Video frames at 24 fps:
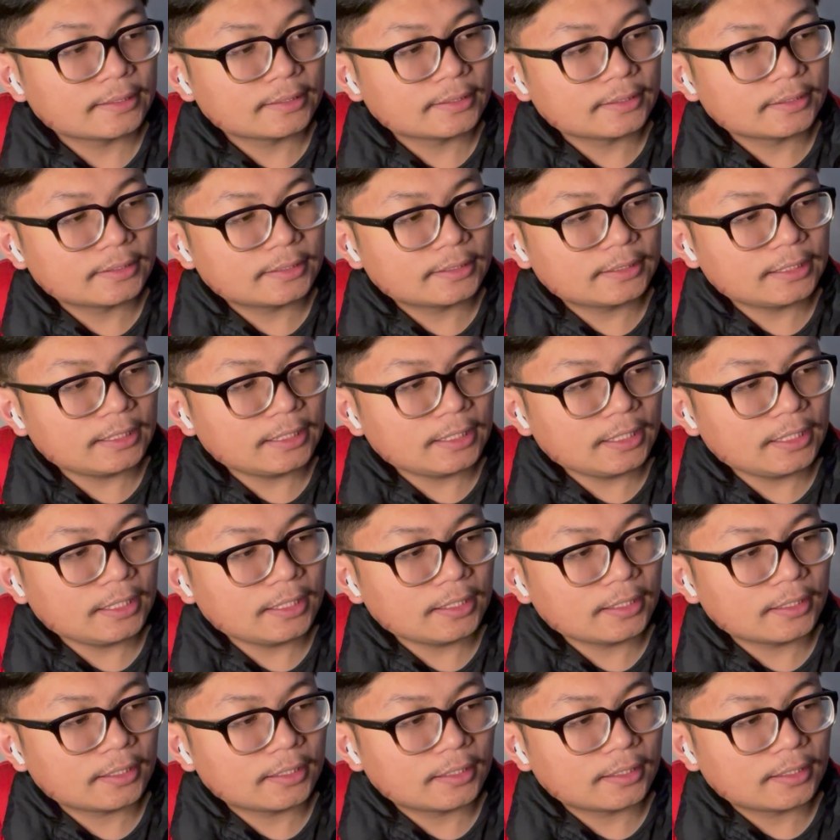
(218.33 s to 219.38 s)
C,
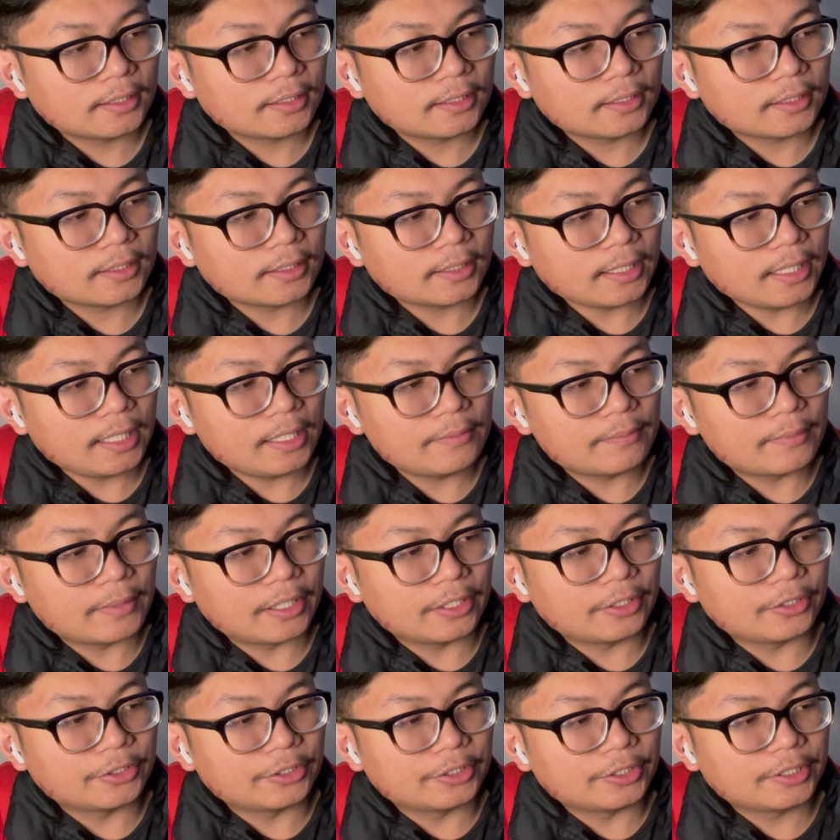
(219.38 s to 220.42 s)
A
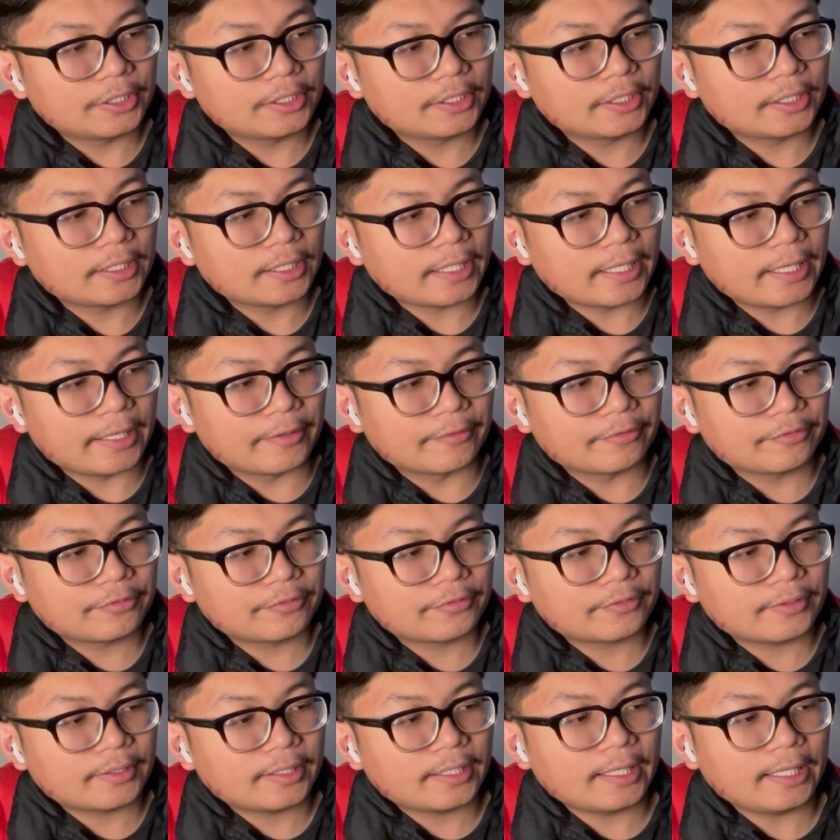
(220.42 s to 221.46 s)
minor, F,
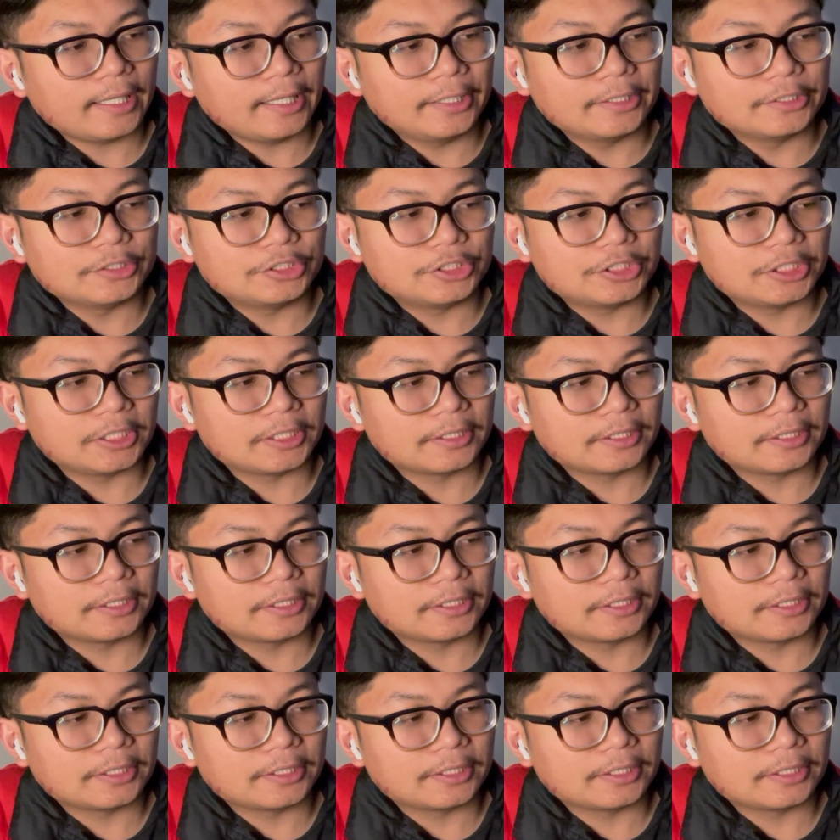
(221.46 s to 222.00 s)
and G.